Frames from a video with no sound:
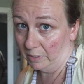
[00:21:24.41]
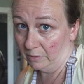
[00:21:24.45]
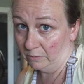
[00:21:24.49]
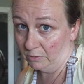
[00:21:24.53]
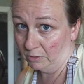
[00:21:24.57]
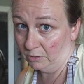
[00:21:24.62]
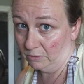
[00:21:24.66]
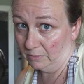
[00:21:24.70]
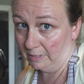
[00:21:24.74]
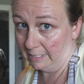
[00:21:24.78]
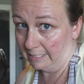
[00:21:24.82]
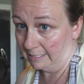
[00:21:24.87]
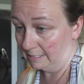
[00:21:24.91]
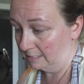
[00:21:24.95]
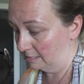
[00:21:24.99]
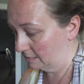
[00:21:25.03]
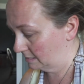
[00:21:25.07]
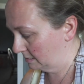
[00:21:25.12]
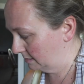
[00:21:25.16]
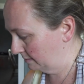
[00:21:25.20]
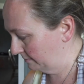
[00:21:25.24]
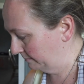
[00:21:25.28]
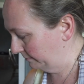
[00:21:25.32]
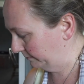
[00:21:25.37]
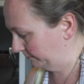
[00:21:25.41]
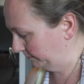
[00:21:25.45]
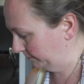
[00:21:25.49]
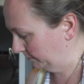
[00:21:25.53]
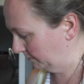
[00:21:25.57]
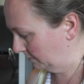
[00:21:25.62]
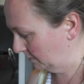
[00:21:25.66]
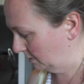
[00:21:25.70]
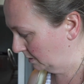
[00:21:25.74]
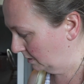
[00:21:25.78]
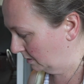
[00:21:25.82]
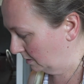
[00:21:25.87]
your lids.
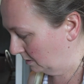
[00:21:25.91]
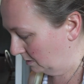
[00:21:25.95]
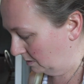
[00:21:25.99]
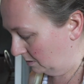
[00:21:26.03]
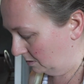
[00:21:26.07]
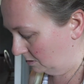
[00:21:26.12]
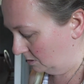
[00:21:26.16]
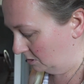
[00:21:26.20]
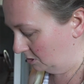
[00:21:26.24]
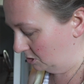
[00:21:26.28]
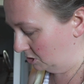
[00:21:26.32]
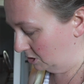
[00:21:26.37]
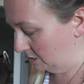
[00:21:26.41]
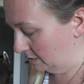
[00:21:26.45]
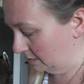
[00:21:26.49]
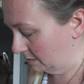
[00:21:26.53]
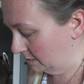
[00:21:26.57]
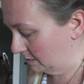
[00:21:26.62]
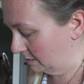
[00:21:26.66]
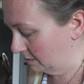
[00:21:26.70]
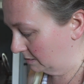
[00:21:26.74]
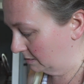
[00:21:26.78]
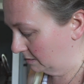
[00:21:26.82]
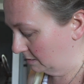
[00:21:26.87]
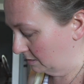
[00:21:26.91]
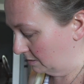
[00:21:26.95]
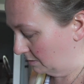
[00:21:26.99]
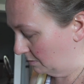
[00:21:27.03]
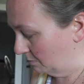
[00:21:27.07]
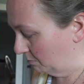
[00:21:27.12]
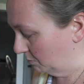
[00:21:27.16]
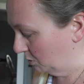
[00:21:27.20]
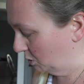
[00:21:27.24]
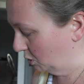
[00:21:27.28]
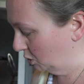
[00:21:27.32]
Just some